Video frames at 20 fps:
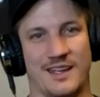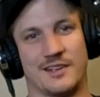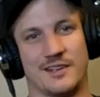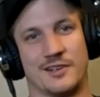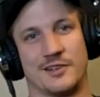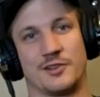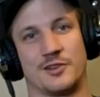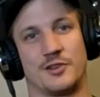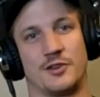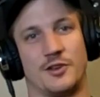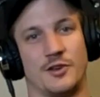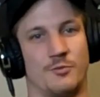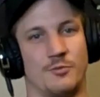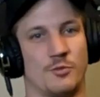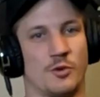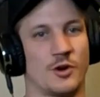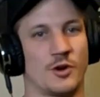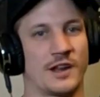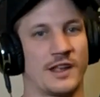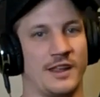Good
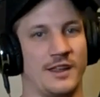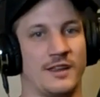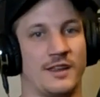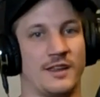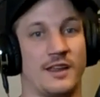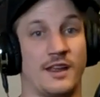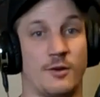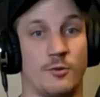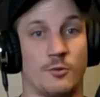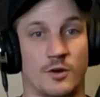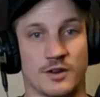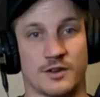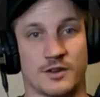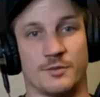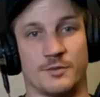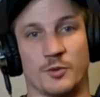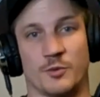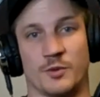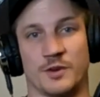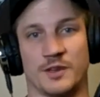morning and welcome to
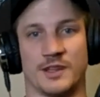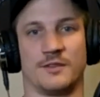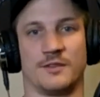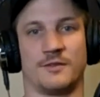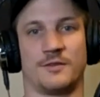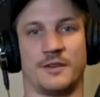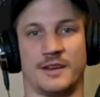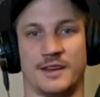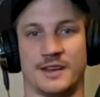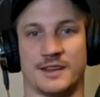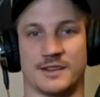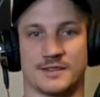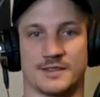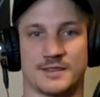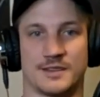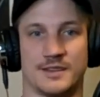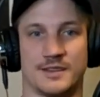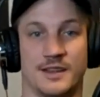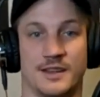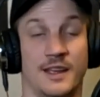Woodland Fitness.
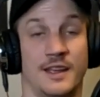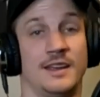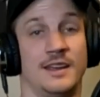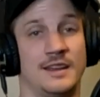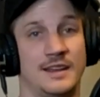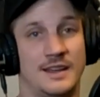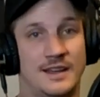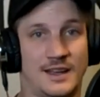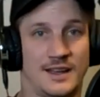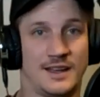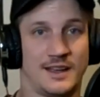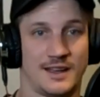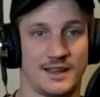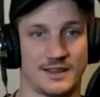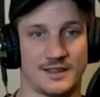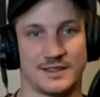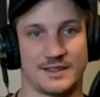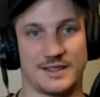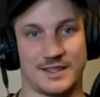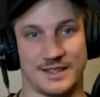
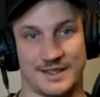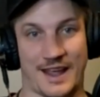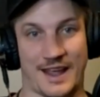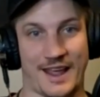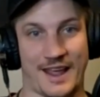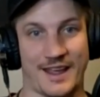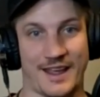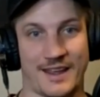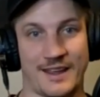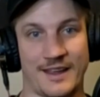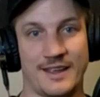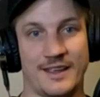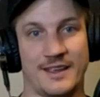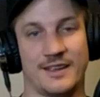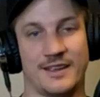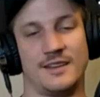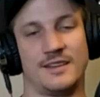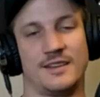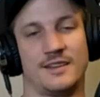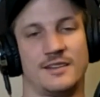Today,
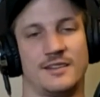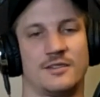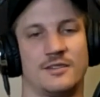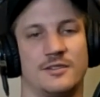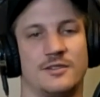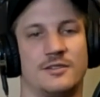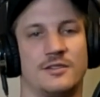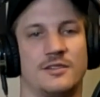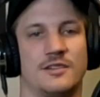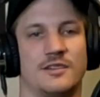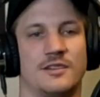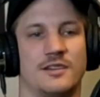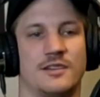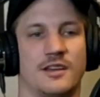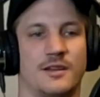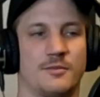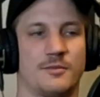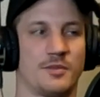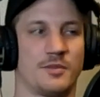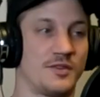
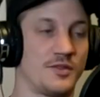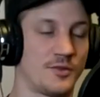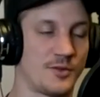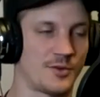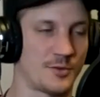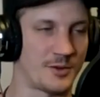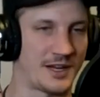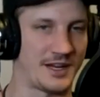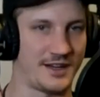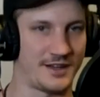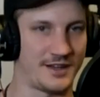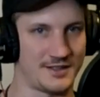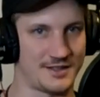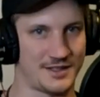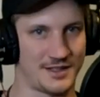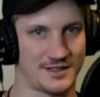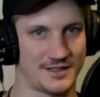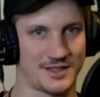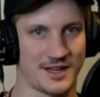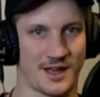before we get into the
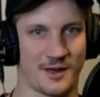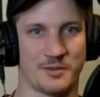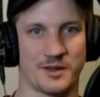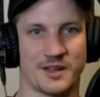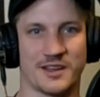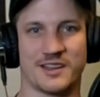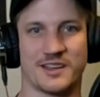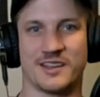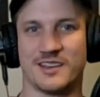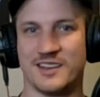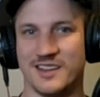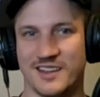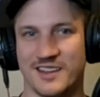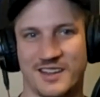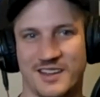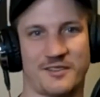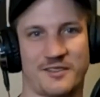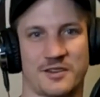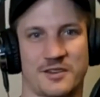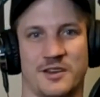topic,
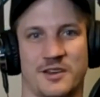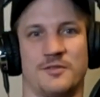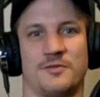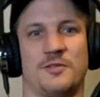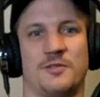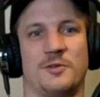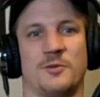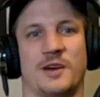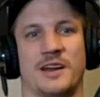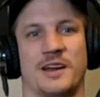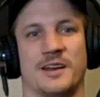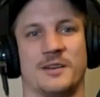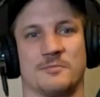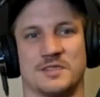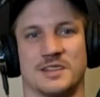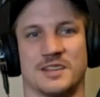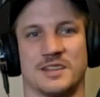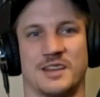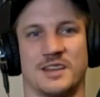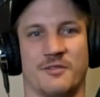we've got a few items to
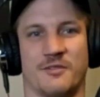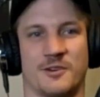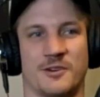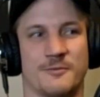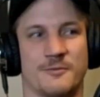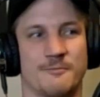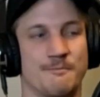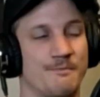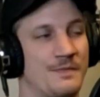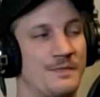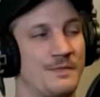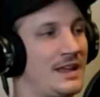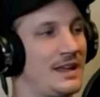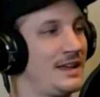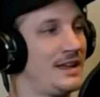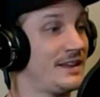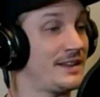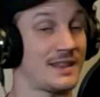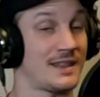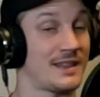cover.
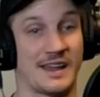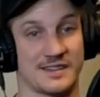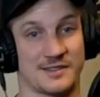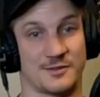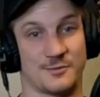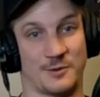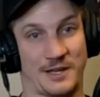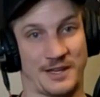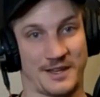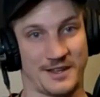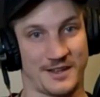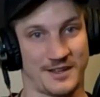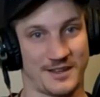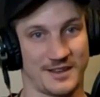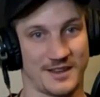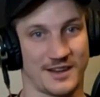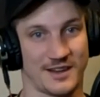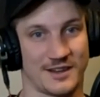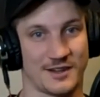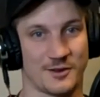Last week, I
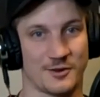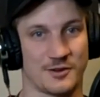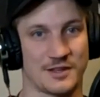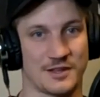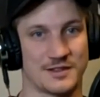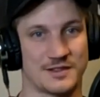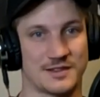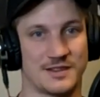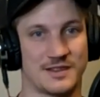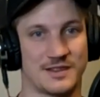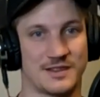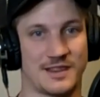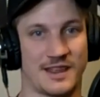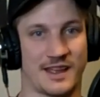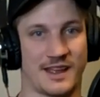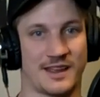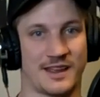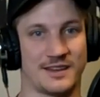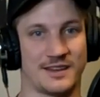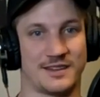noticed
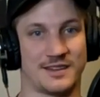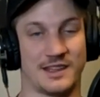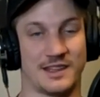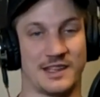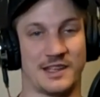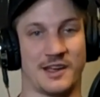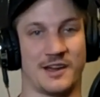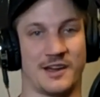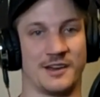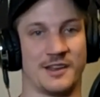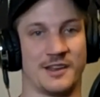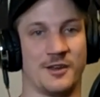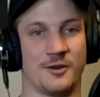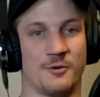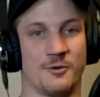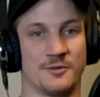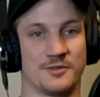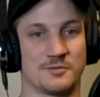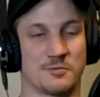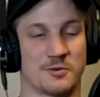that the audio was
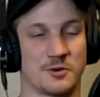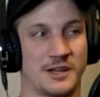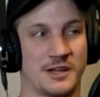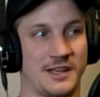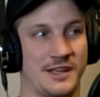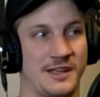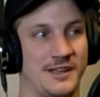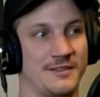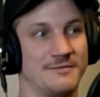pretty